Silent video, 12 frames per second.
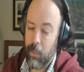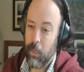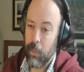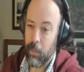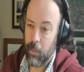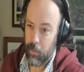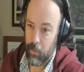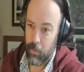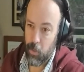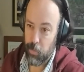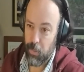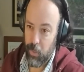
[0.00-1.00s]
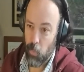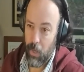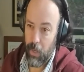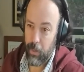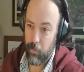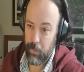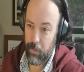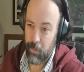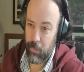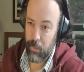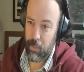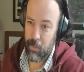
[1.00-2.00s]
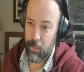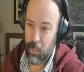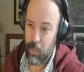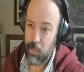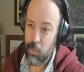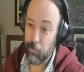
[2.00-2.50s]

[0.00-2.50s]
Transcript: And I'll explain why I really think that's the case.